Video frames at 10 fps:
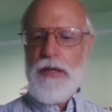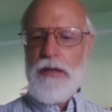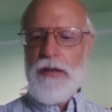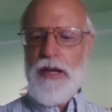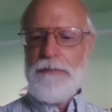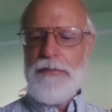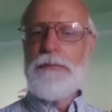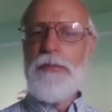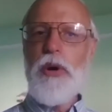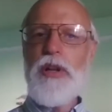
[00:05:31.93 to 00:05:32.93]
The
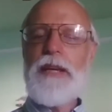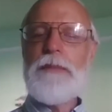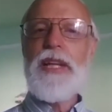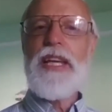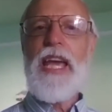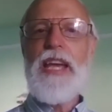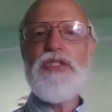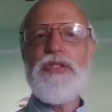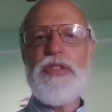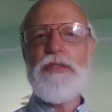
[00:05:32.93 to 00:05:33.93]
Moral
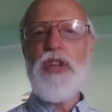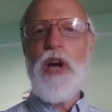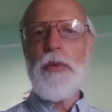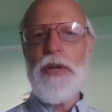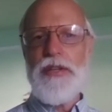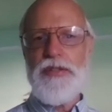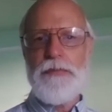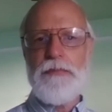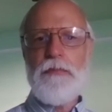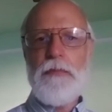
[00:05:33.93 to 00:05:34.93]
Implications of Darwinism.
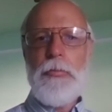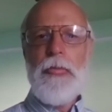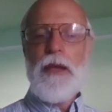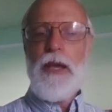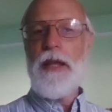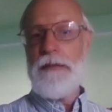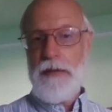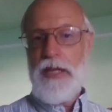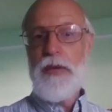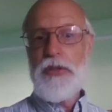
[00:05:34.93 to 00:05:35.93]
And
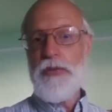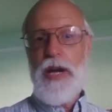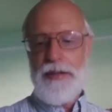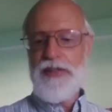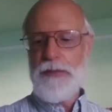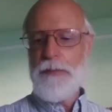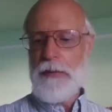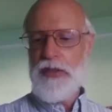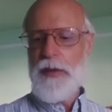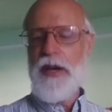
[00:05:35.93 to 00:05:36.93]
he was right. This is
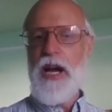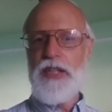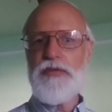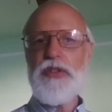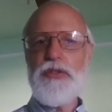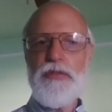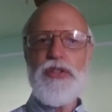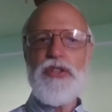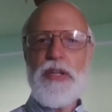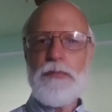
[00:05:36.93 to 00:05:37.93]
published by Oxford
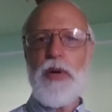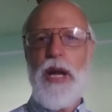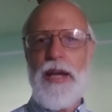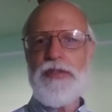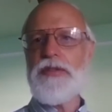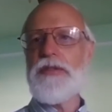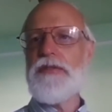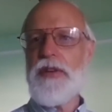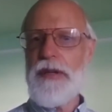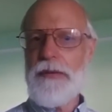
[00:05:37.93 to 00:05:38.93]
University Press, so a
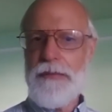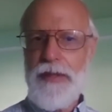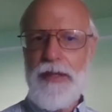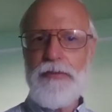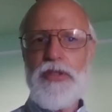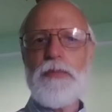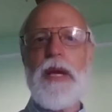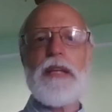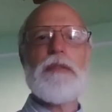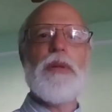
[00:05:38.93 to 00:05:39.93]
very
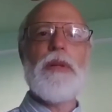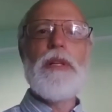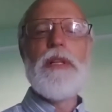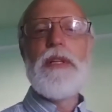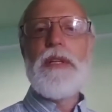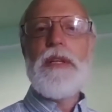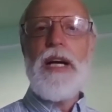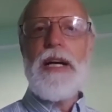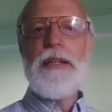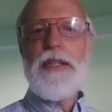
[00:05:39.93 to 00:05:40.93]
respectable
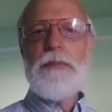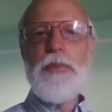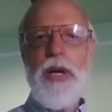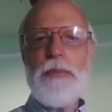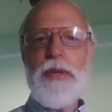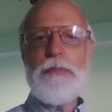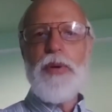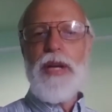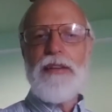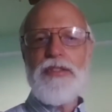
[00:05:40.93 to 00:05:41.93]
book being
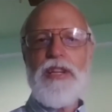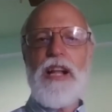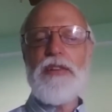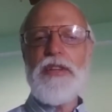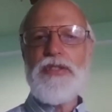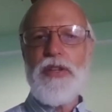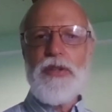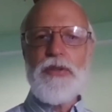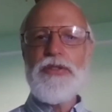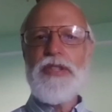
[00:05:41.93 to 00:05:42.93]
put out in scholarly
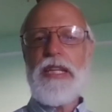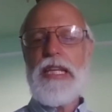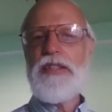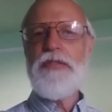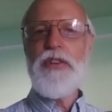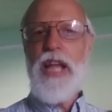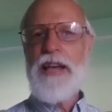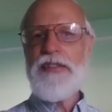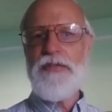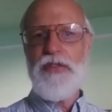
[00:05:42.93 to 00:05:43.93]
circles. He's a
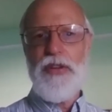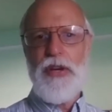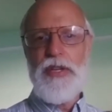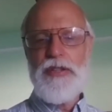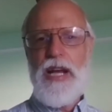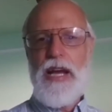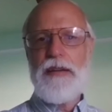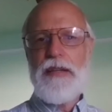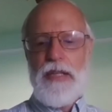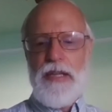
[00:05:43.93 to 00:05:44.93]
philosopher, though. He's not
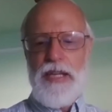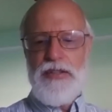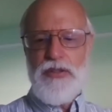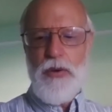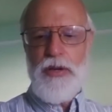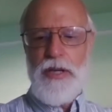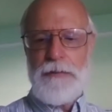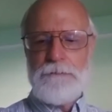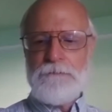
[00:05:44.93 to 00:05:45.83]
a historian.